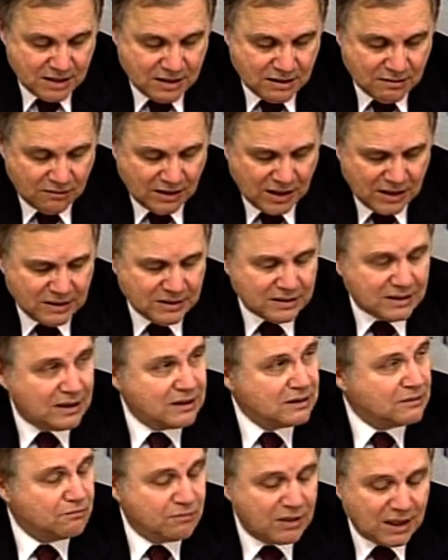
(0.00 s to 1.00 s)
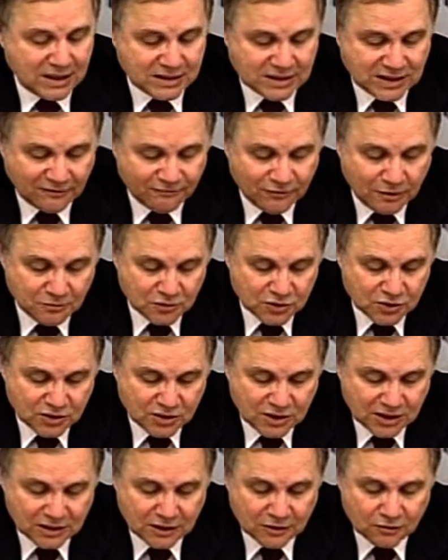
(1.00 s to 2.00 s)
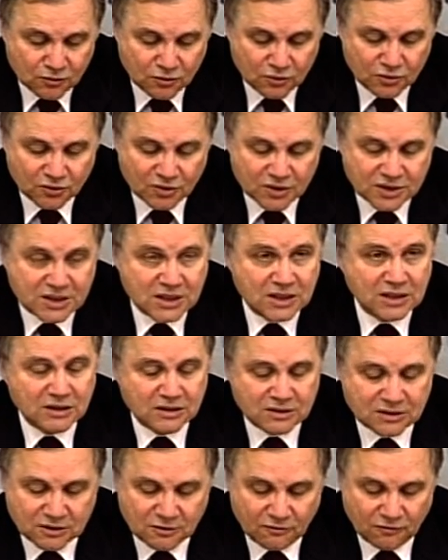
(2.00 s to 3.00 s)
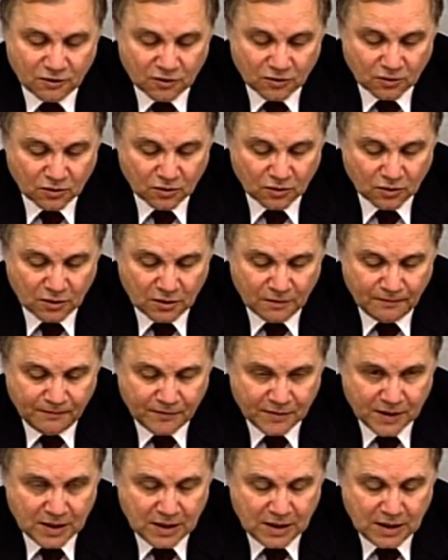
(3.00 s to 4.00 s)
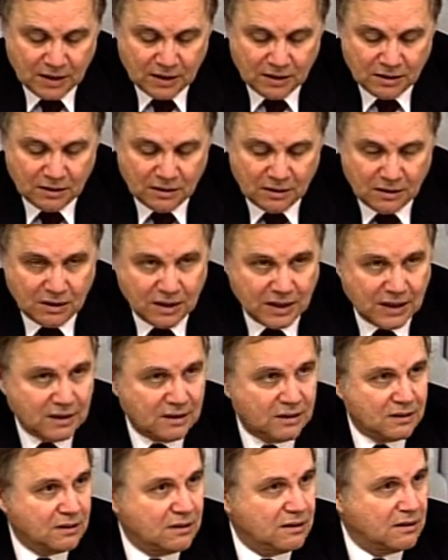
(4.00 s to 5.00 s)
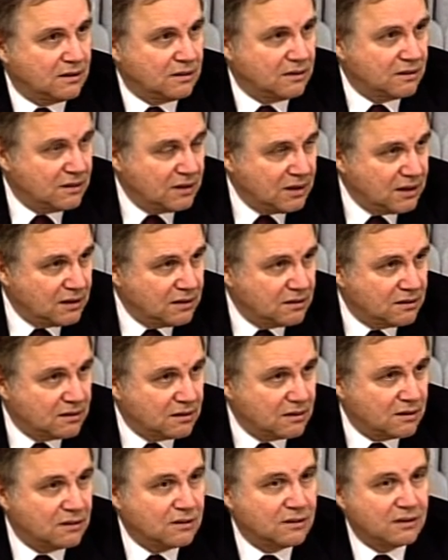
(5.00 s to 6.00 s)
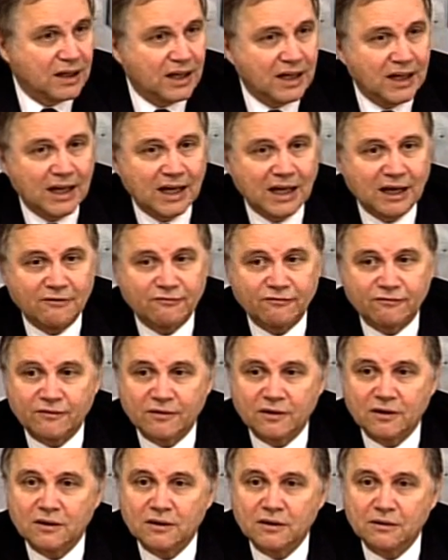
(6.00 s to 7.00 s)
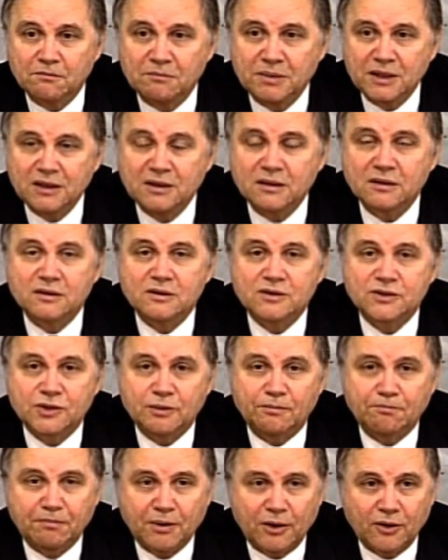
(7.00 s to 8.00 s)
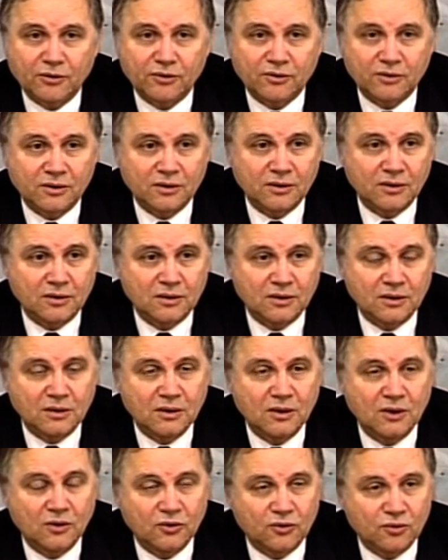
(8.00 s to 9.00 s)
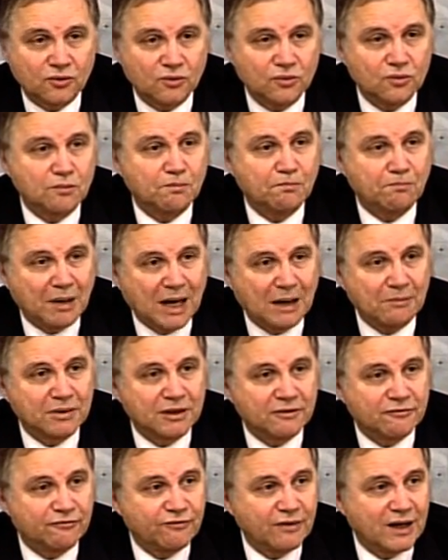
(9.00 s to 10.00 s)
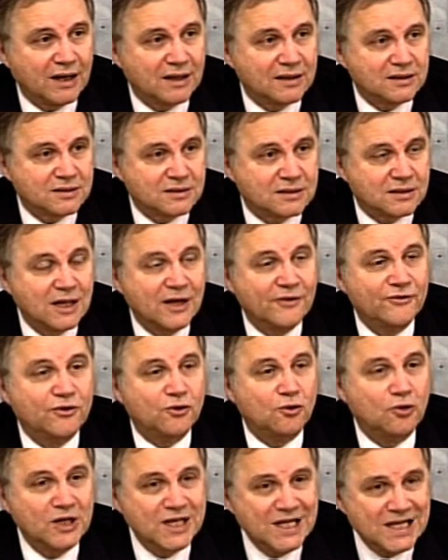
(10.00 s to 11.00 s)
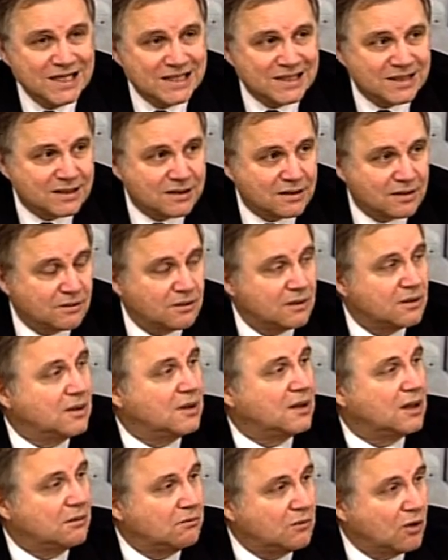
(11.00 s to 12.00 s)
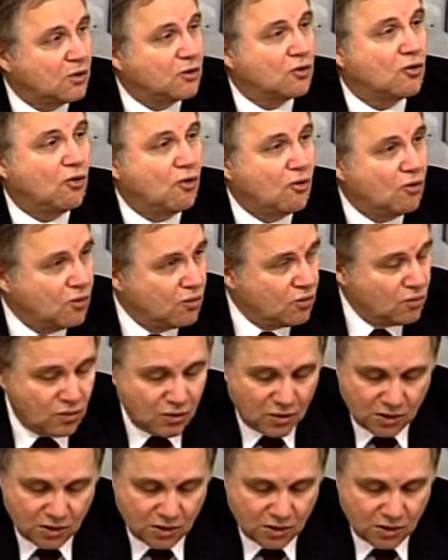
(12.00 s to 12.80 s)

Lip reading: While Italian banks have demonstrated good resilience overall, and indeed they have been supported through public funds, the least among all